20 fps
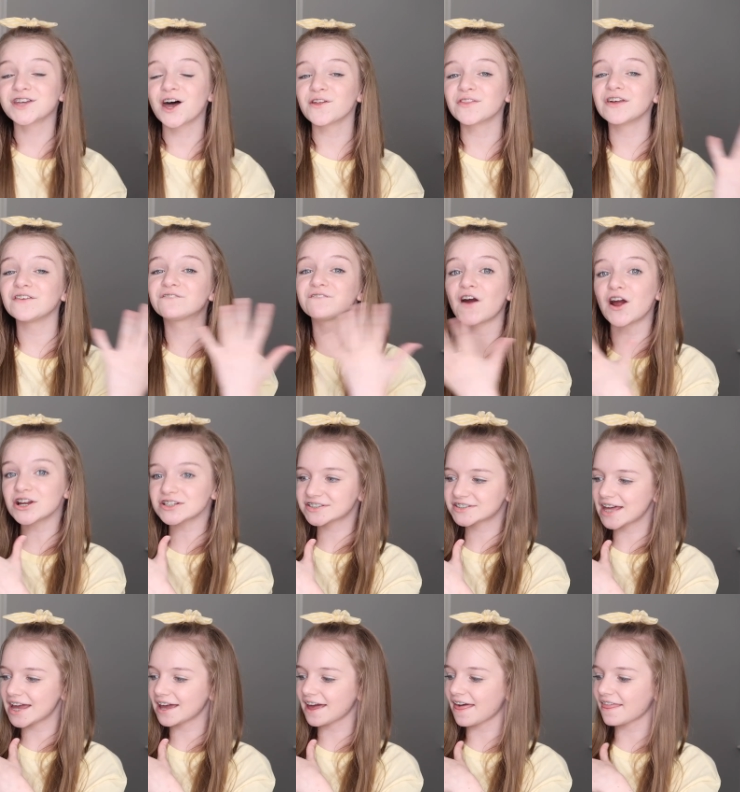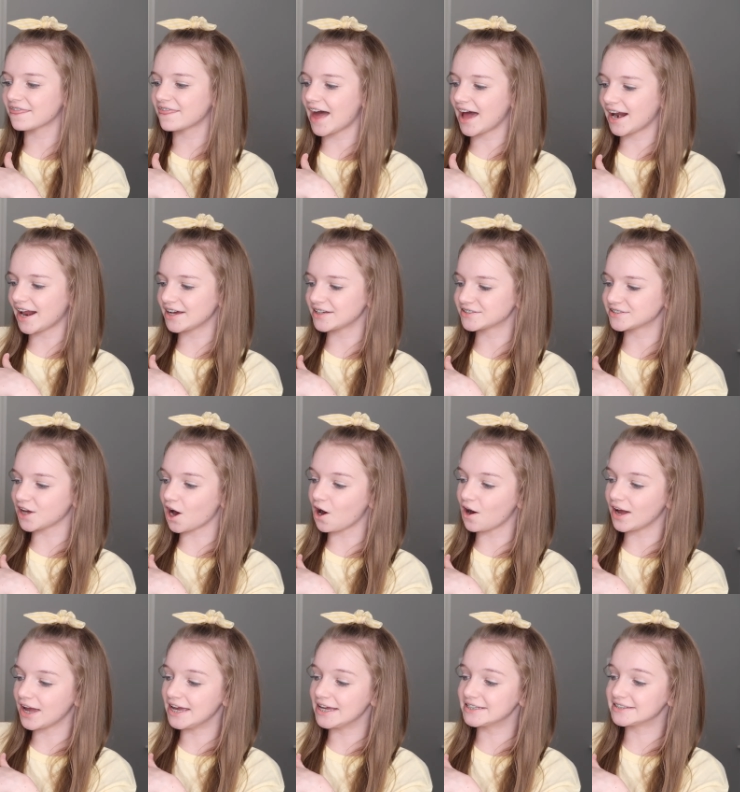So the first thing that I
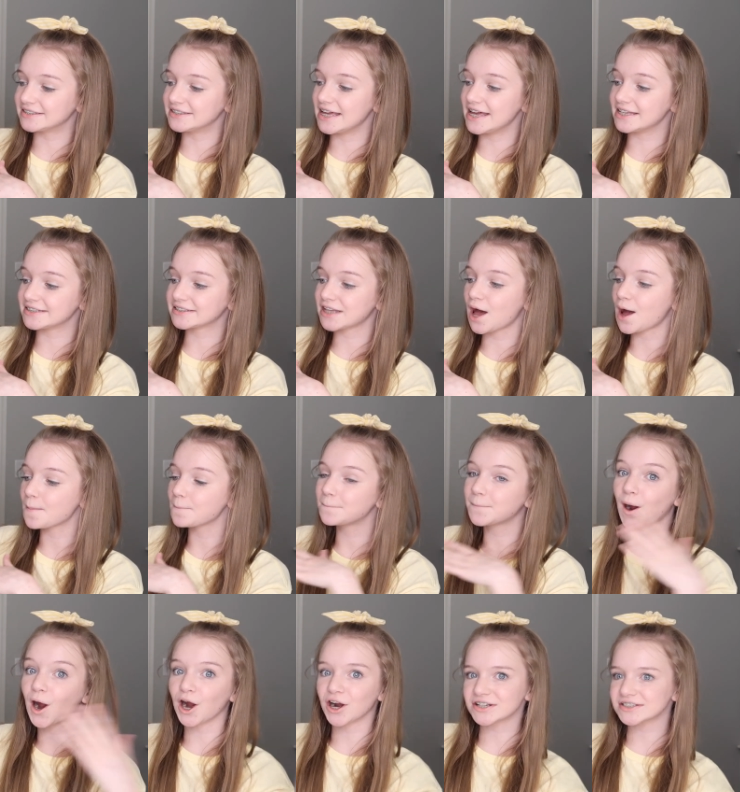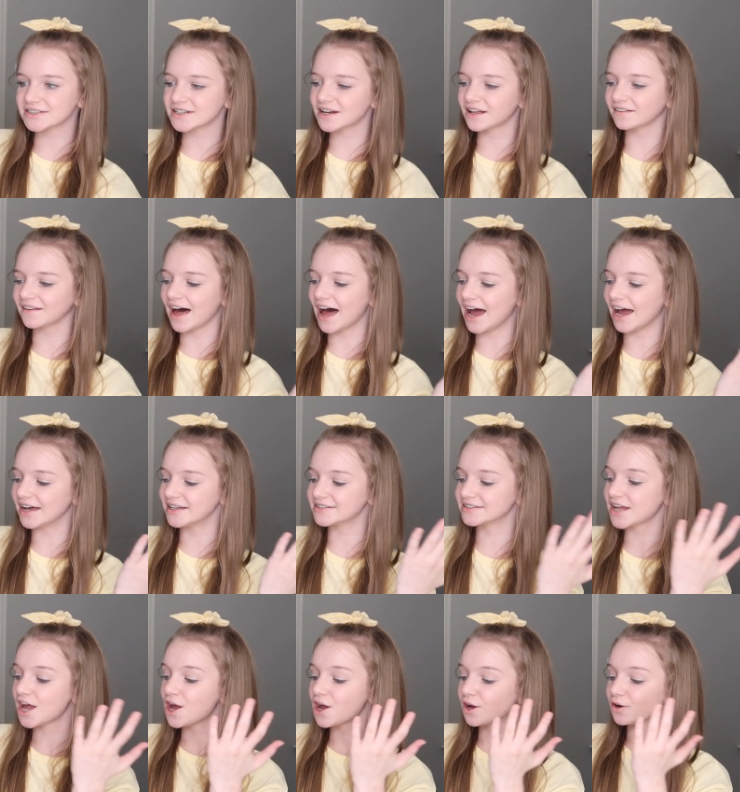saw is this
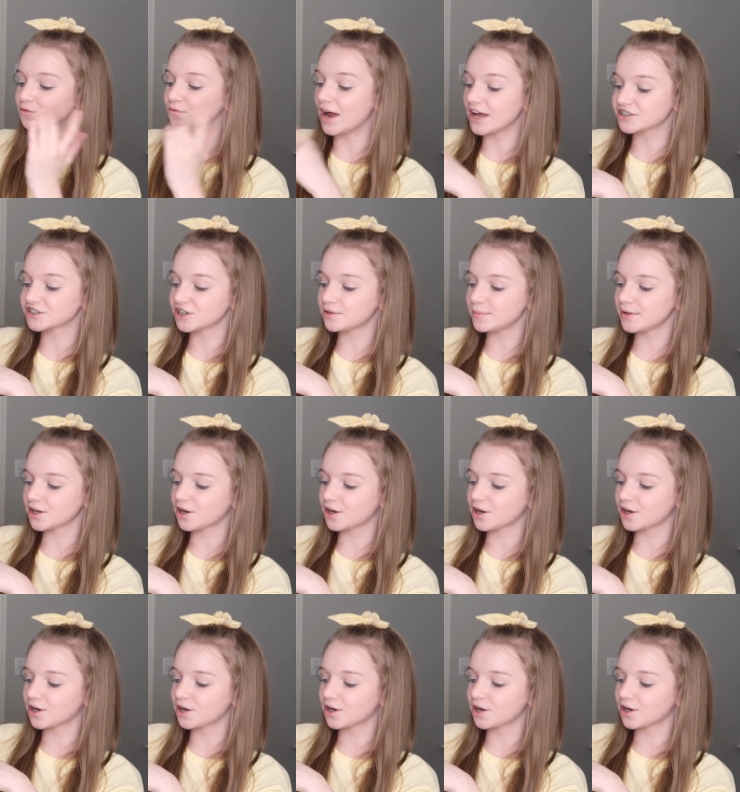personalized Rescue